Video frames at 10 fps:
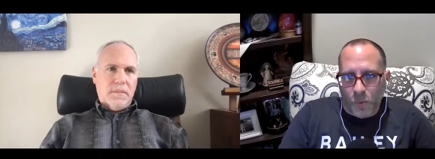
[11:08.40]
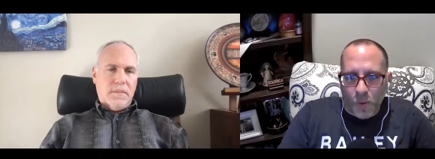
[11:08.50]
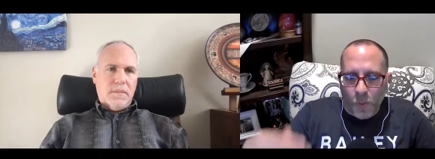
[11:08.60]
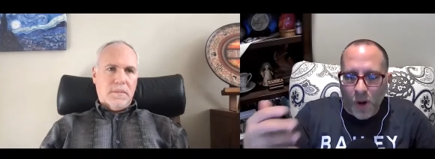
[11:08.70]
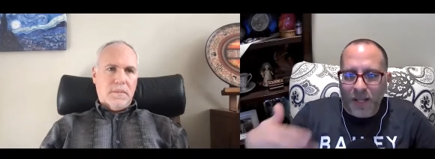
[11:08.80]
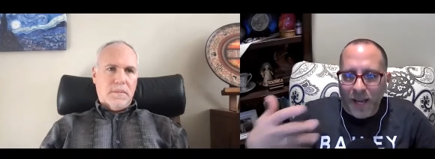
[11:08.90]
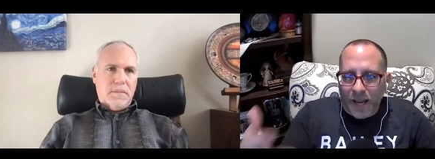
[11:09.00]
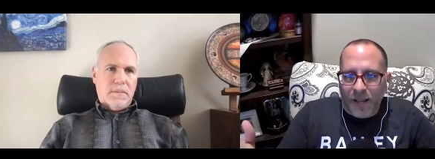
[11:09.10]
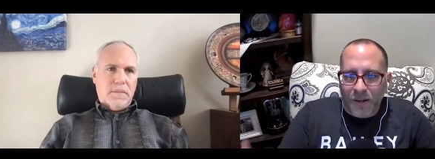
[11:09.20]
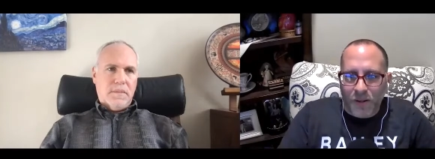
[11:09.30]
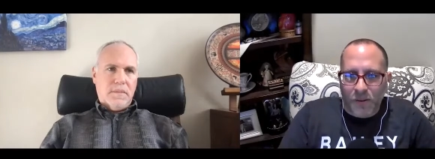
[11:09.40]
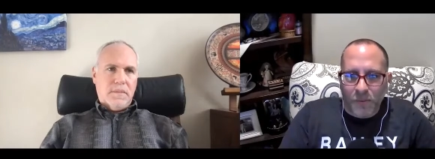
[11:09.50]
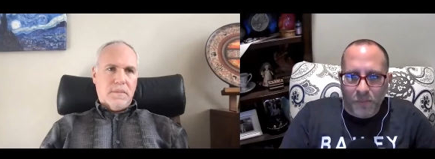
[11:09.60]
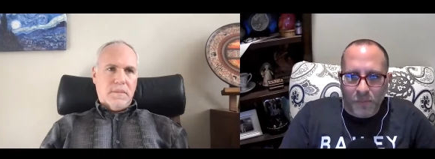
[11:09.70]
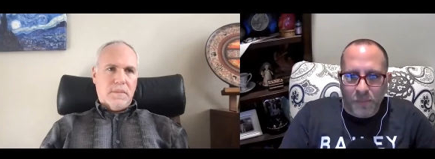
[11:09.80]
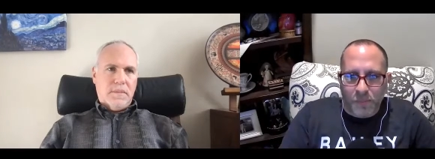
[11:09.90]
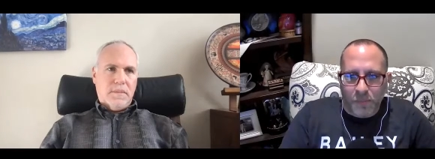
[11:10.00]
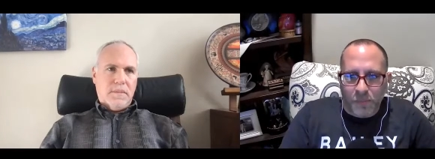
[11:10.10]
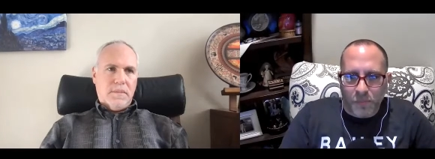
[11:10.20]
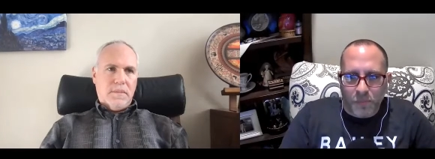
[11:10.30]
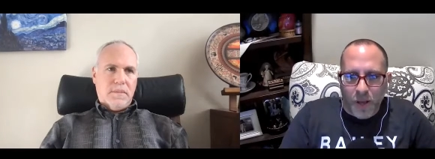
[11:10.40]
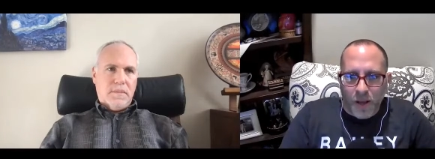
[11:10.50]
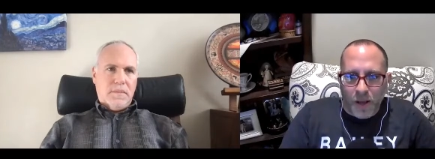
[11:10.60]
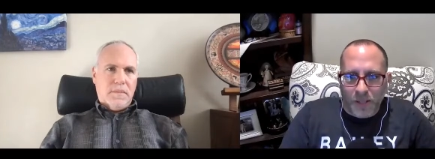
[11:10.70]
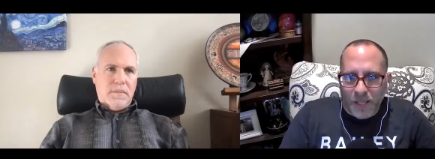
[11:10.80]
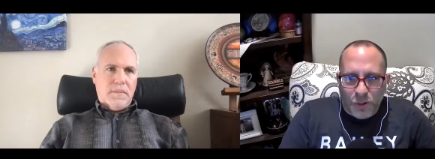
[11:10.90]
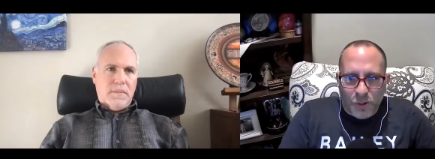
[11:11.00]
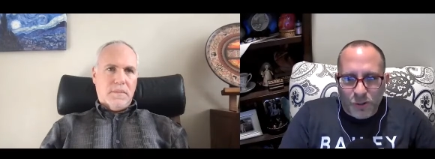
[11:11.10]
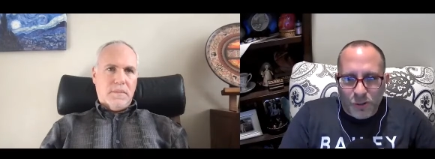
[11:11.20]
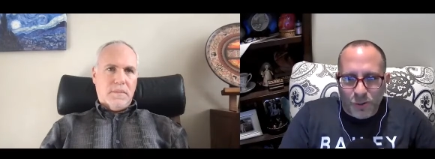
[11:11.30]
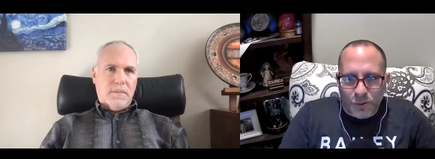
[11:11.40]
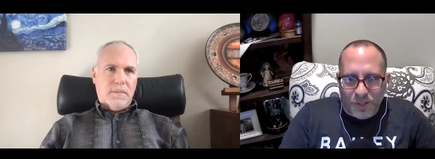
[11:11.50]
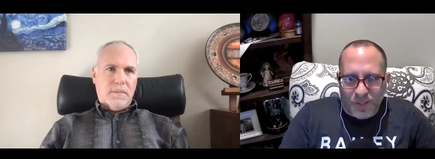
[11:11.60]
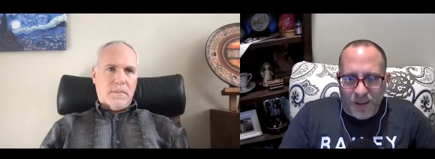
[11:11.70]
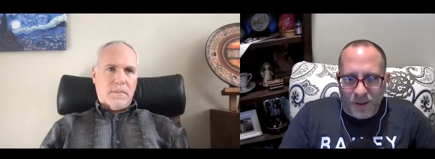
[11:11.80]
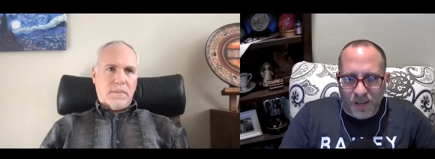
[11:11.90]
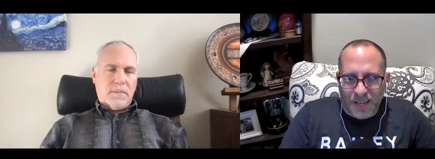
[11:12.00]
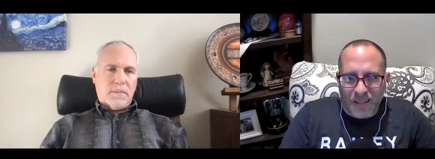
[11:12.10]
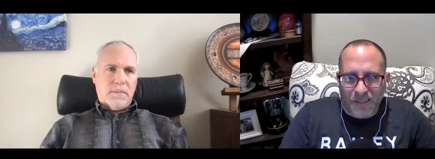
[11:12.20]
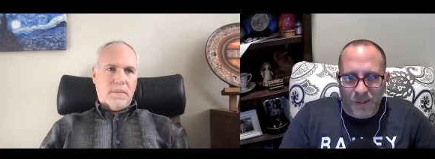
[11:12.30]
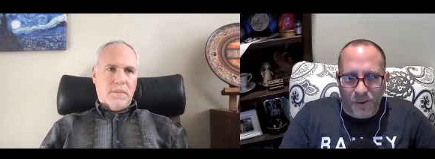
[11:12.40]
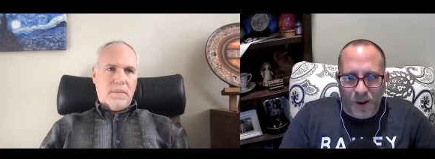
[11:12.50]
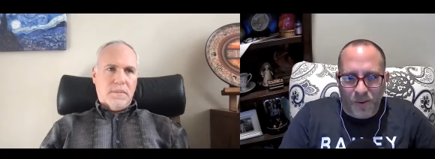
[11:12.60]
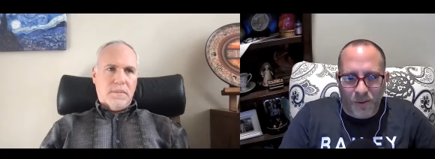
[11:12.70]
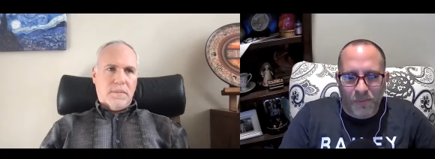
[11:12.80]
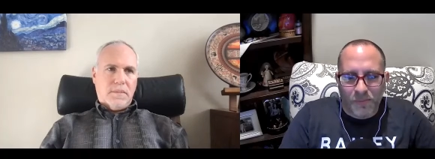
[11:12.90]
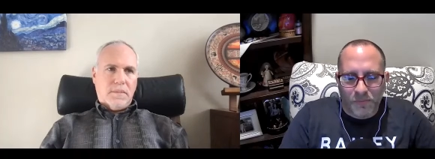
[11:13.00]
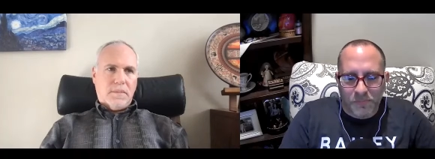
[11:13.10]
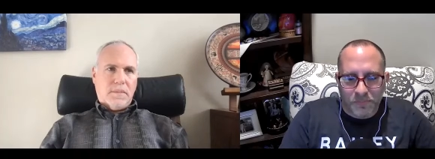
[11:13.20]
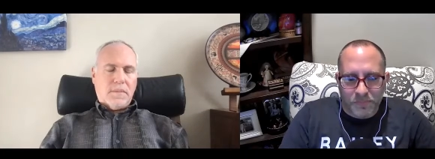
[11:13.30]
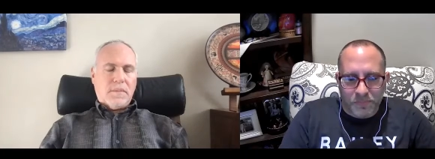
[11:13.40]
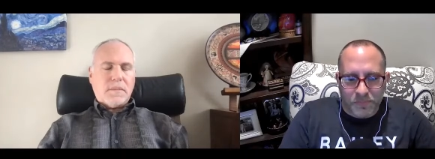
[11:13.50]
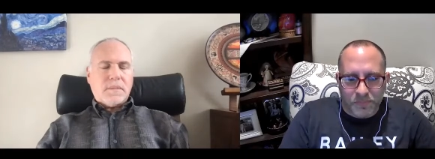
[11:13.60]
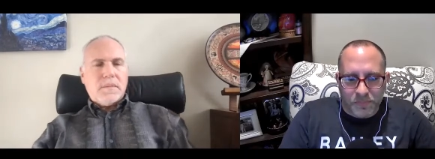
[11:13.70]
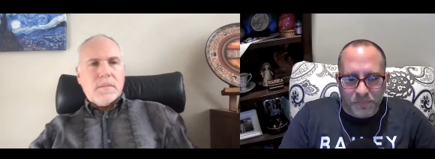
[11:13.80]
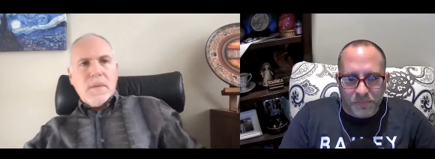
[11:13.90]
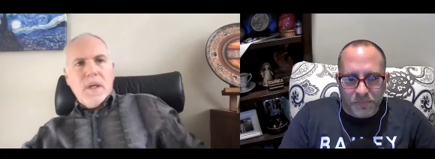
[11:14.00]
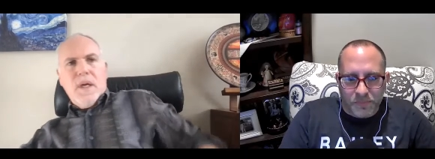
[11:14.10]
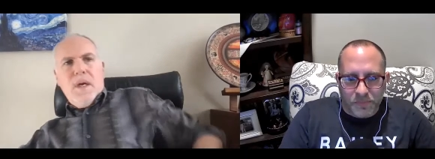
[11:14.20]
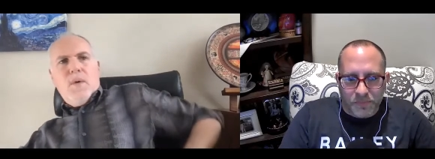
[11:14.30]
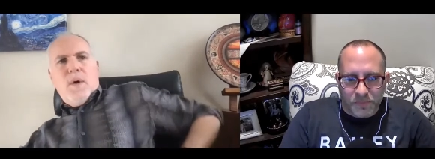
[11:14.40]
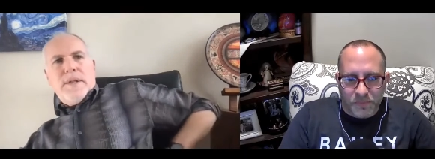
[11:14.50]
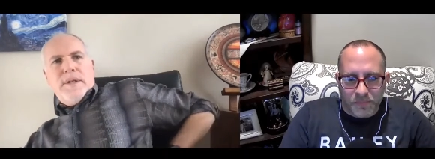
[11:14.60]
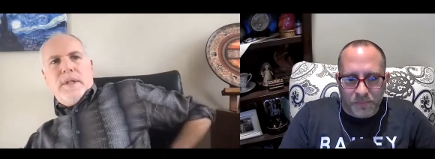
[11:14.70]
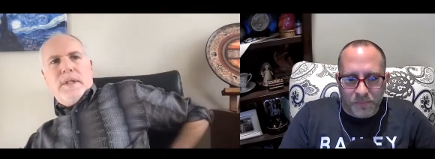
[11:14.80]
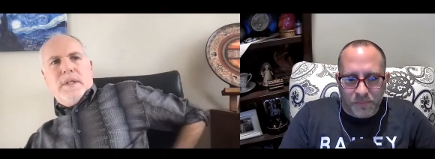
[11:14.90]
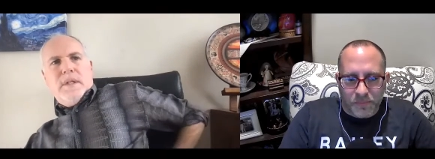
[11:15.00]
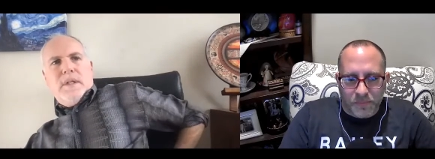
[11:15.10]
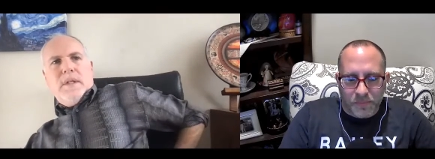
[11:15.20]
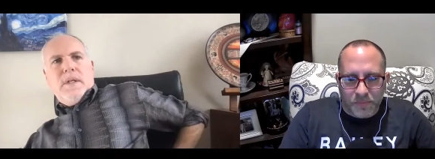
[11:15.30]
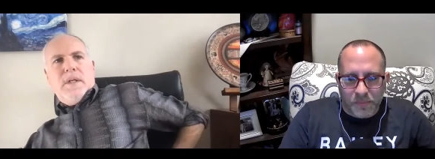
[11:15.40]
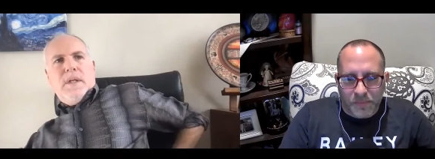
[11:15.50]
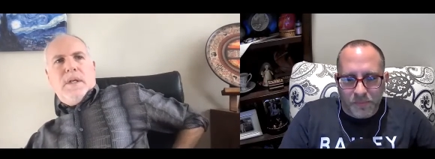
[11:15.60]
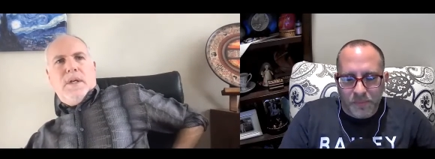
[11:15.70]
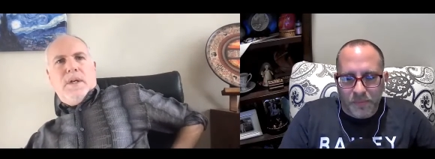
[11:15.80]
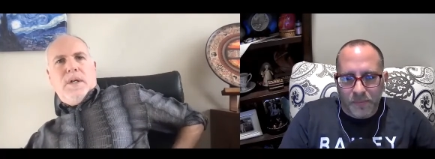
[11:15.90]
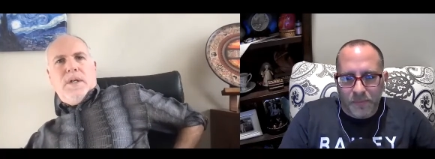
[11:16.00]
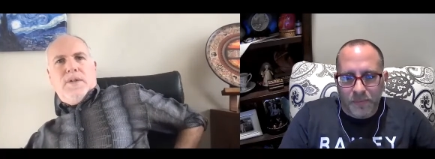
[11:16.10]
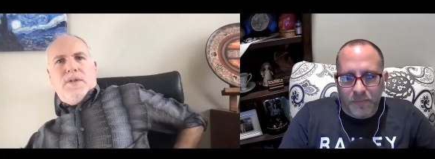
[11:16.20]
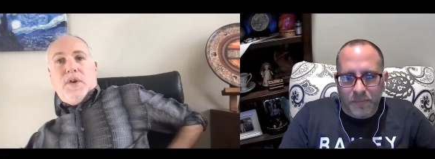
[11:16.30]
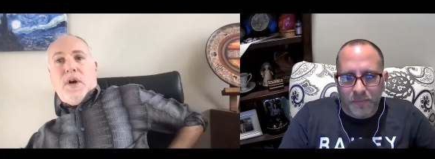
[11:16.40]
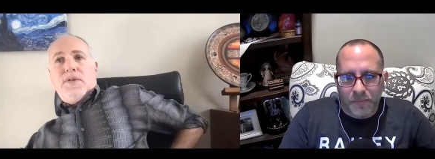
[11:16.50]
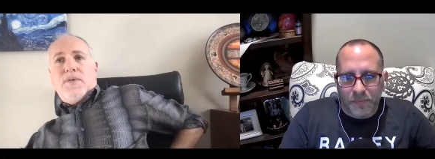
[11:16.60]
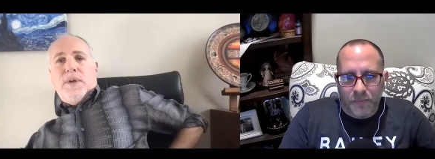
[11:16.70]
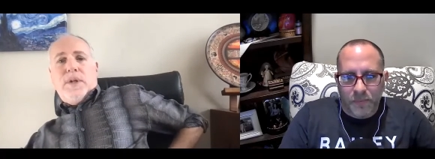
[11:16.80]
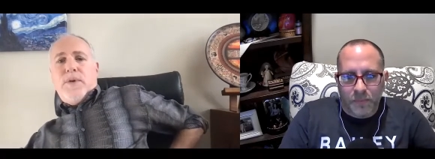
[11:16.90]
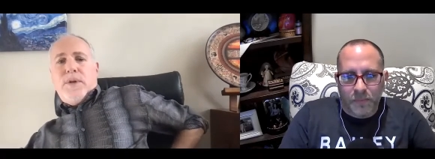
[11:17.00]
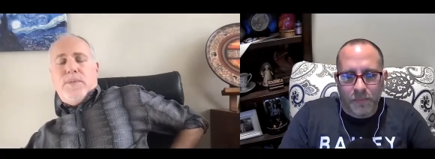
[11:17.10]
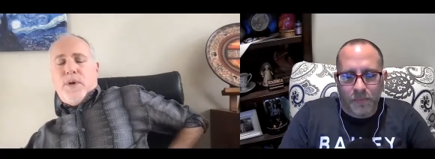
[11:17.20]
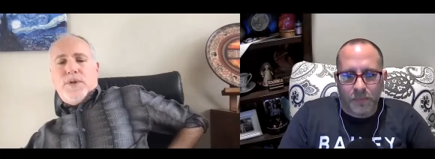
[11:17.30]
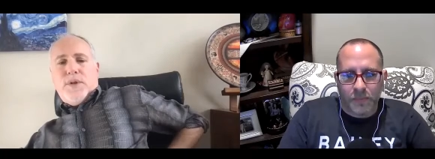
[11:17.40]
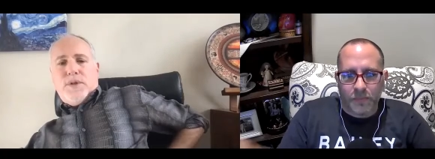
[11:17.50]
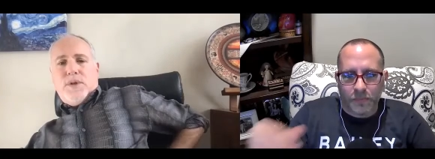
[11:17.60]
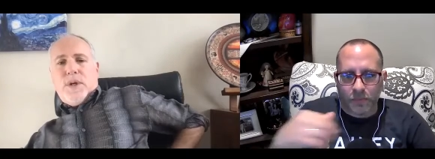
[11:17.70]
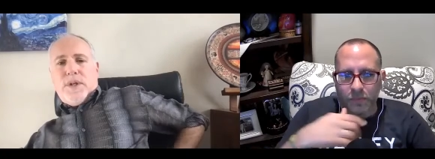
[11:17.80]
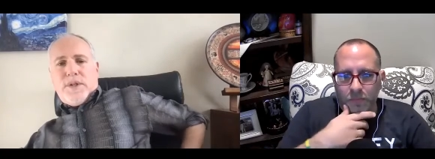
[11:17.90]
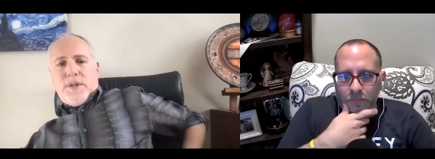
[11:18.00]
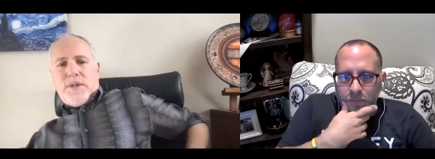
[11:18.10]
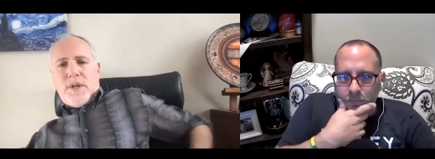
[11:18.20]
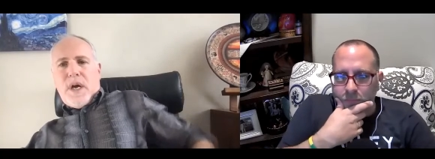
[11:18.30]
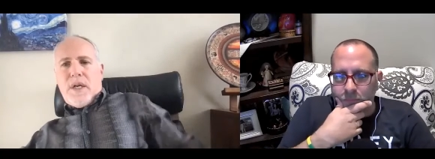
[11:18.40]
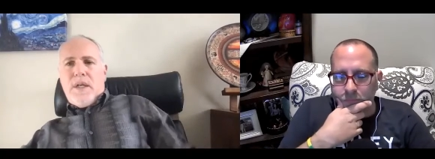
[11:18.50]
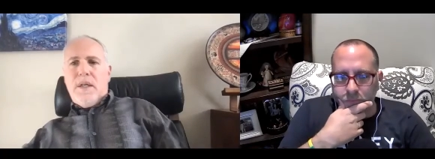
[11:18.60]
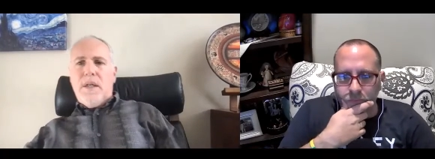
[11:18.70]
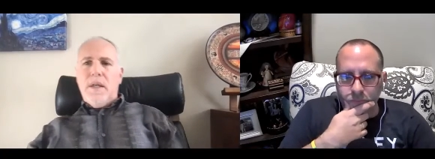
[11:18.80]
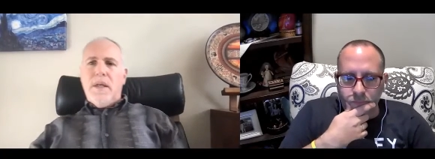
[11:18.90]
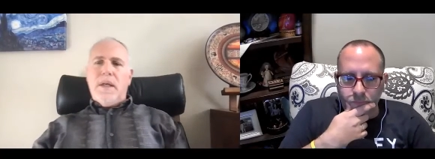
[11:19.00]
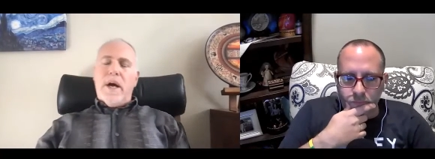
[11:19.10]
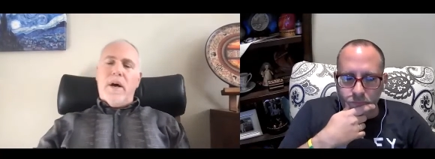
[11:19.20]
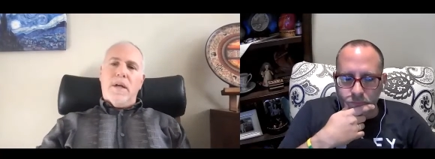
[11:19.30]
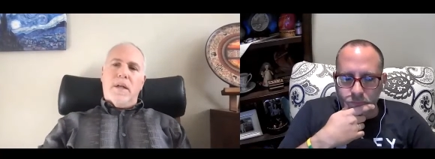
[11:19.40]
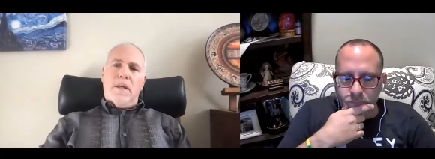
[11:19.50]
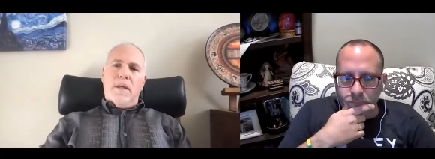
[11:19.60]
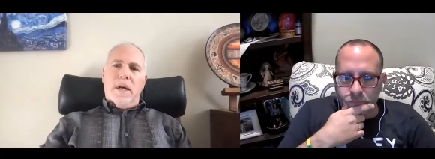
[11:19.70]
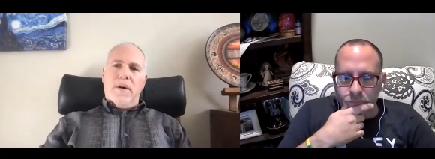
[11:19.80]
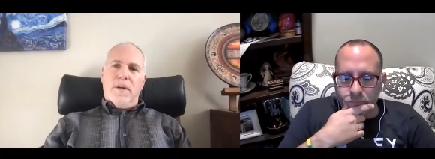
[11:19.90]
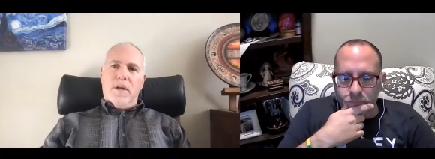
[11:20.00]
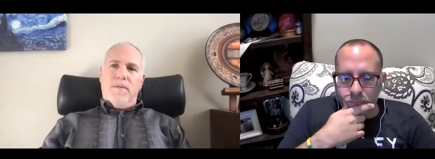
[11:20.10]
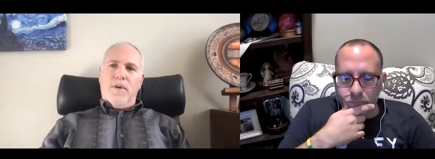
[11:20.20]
Speaker 1: what what can uh, leaders do to stay connected and grounded
Speaker 2: well i think that it, it starts really with a personal choice it's not now now if